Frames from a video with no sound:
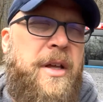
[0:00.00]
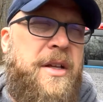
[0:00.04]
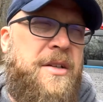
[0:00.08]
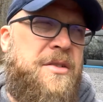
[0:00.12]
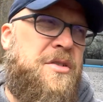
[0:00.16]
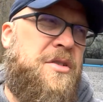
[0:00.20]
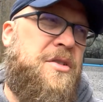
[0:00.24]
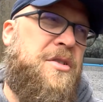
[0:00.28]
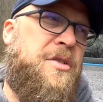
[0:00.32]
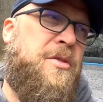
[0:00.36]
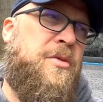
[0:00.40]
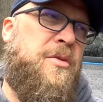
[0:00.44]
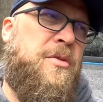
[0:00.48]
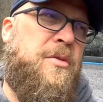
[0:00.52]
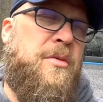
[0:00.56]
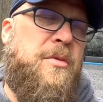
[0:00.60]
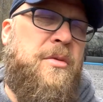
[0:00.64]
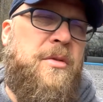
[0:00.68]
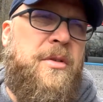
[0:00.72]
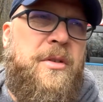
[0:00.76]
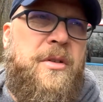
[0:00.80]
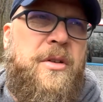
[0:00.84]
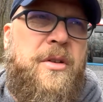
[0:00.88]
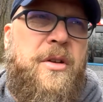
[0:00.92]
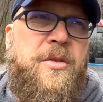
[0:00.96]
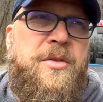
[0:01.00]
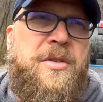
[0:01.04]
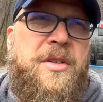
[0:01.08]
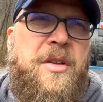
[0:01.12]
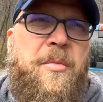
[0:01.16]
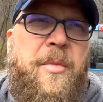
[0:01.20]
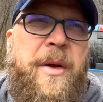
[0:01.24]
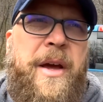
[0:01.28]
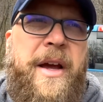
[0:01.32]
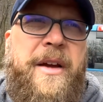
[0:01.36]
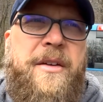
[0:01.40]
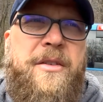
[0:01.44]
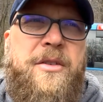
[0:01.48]
It goes on the
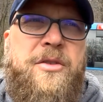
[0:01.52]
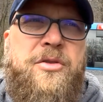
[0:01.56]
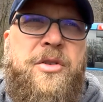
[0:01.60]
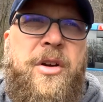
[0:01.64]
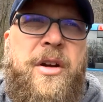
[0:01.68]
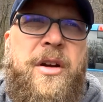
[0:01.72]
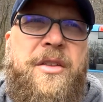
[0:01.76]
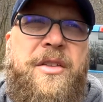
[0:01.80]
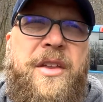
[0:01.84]
back of the truck.